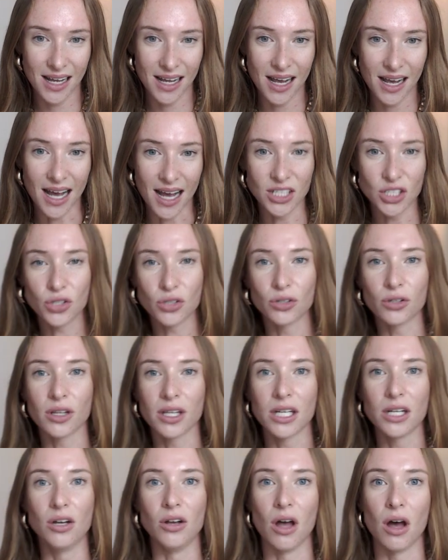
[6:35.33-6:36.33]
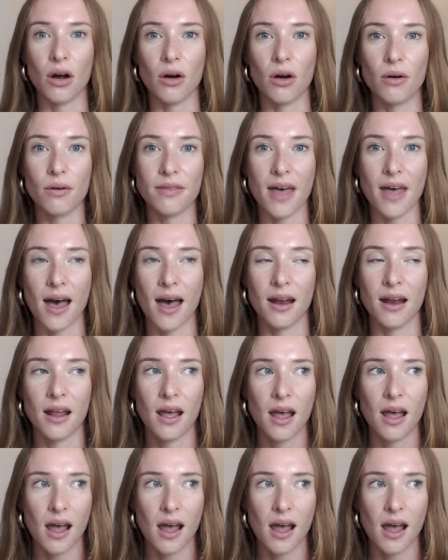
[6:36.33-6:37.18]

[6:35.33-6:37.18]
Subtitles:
I truly know that